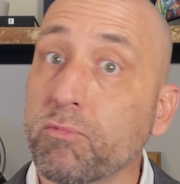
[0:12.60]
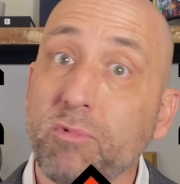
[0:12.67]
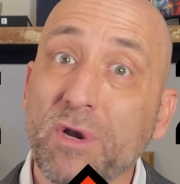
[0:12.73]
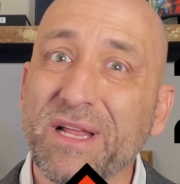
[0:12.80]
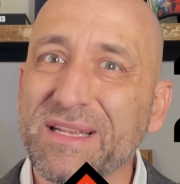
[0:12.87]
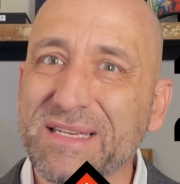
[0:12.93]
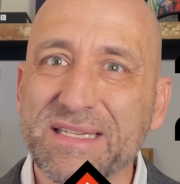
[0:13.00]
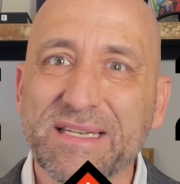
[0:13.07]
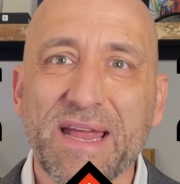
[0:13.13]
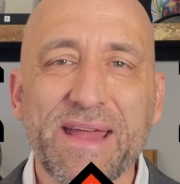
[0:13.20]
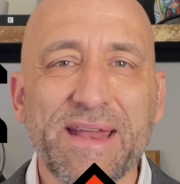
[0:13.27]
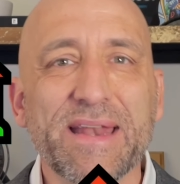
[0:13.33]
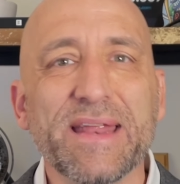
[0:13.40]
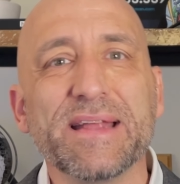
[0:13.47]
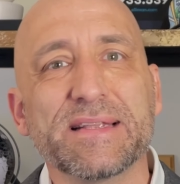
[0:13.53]
real
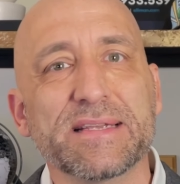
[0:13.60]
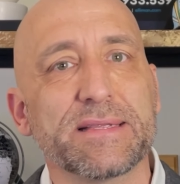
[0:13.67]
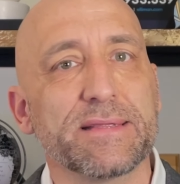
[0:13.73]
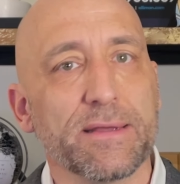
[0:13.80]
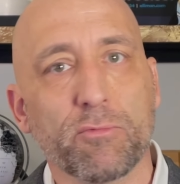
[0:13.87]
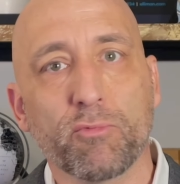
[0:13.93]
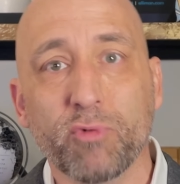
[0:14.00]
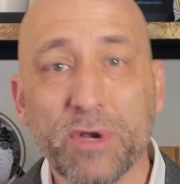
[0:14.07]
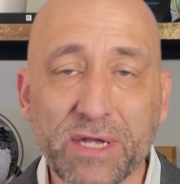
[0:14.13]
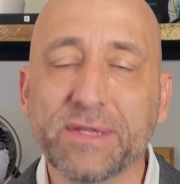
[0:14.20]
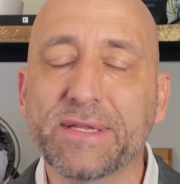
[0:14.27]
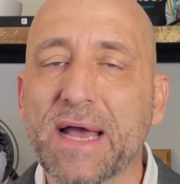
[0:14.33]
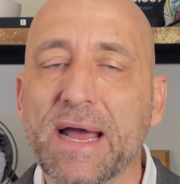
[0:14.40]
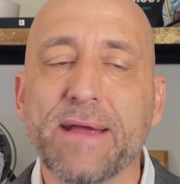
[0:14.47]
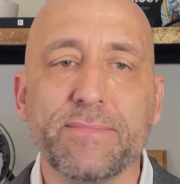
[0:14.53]
estate, it's the
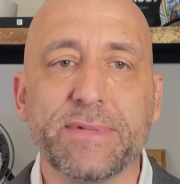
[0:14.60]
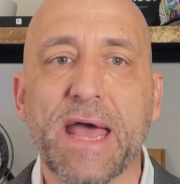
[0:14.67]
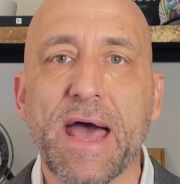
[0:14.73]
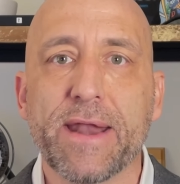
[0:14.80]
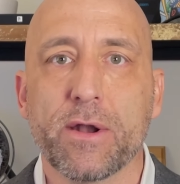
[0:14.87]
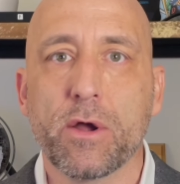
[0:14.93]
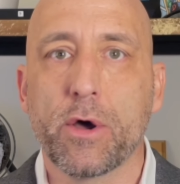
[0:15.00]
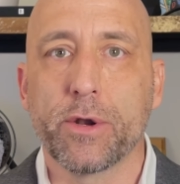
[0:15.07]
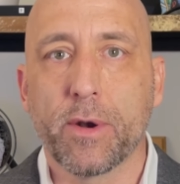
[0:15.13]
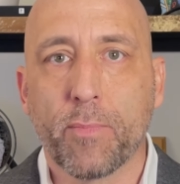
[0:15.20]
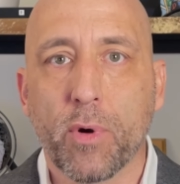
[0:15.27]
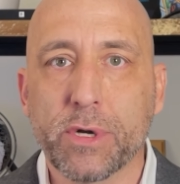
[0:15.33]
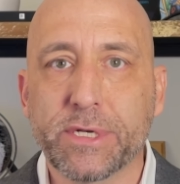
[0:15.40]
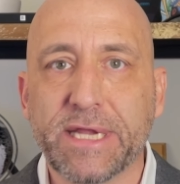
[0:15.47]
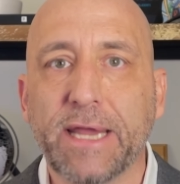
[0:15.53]
real-time data on a
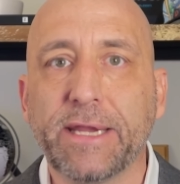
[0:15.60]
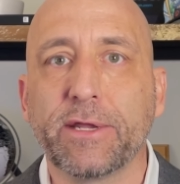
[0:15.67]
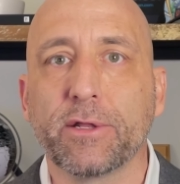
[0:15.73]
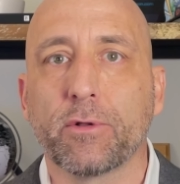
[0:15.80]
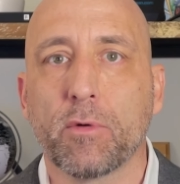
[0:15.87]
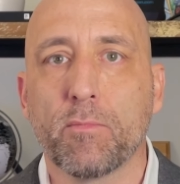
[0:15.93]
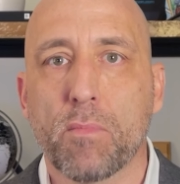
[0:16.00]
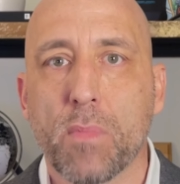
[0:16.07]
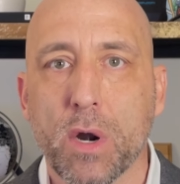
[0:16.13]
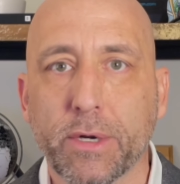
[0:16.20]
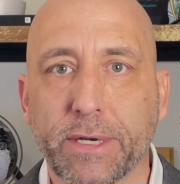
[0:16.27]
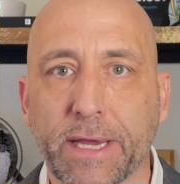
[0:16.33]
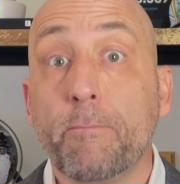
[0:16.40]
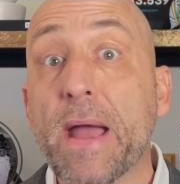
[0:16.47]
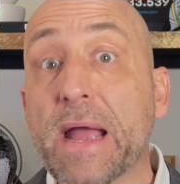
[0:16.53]
particular
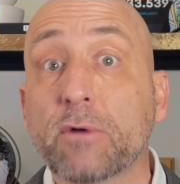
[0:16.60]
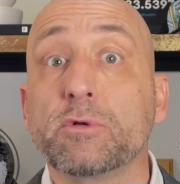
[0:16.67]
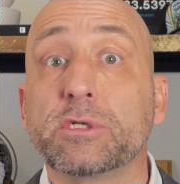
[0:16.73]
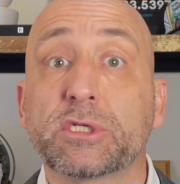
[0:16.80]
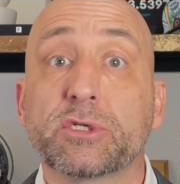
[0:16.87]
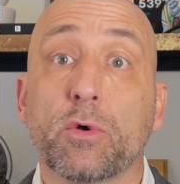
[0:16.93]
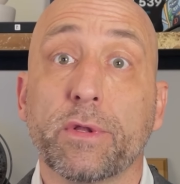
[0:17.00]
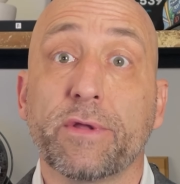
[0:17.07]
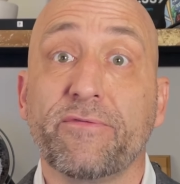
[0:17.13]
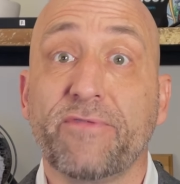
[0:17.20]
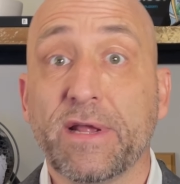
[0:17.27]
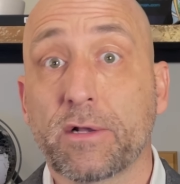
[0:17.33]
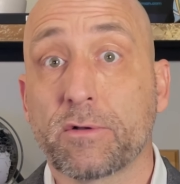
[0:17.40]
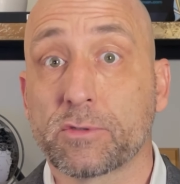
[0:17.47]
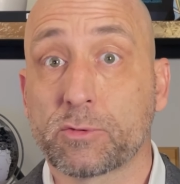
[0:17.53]
market. Back when stolen
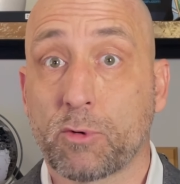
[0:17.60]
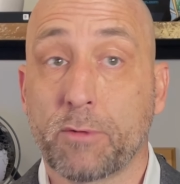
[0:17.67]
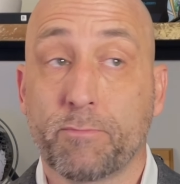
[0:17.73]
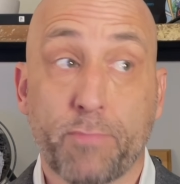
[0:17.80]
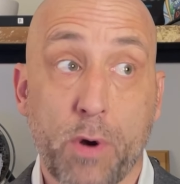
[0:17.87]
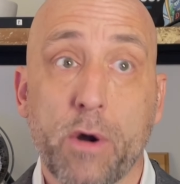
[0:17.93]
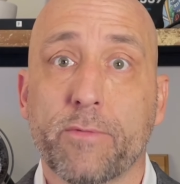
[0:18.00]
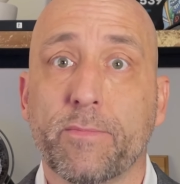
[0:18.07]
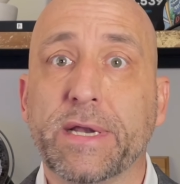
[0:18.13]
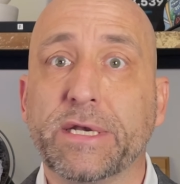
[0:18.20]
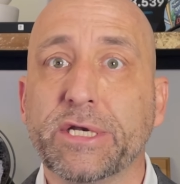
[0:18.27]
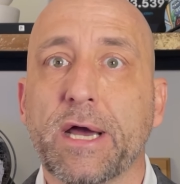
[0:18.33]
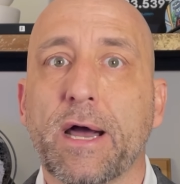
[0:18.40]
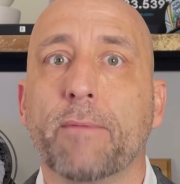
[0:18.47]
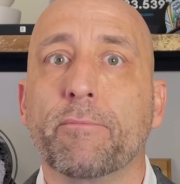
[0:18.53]
vehicles were part of my
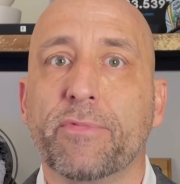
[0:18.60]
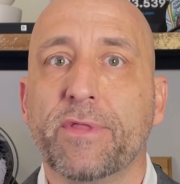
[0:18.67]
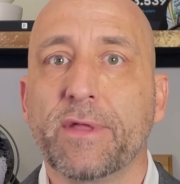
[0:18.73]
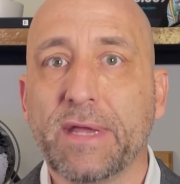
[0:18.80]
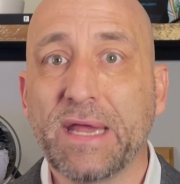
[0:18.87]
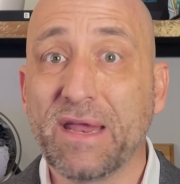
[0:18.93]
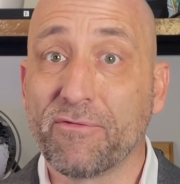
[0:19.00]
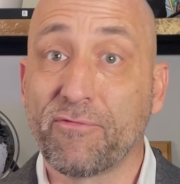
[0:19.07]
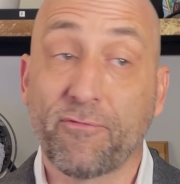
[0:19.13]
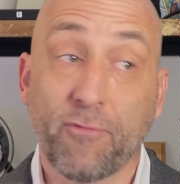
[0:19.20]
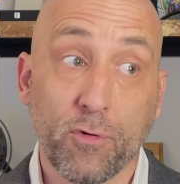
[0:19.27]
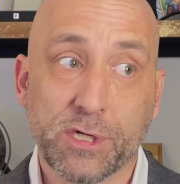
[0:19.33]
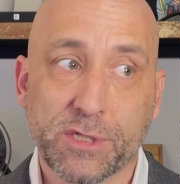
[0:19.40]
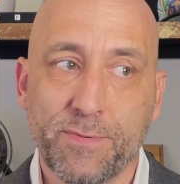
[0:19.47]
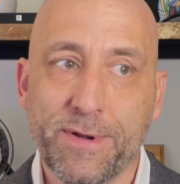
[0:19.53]
job, the
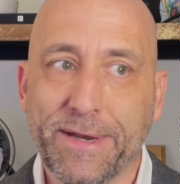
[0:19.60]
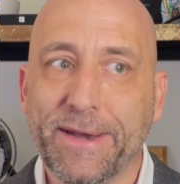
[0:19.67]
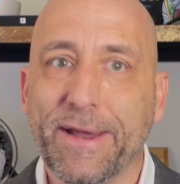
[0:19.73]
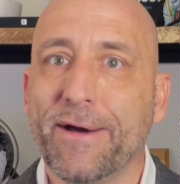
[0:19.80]
enforcement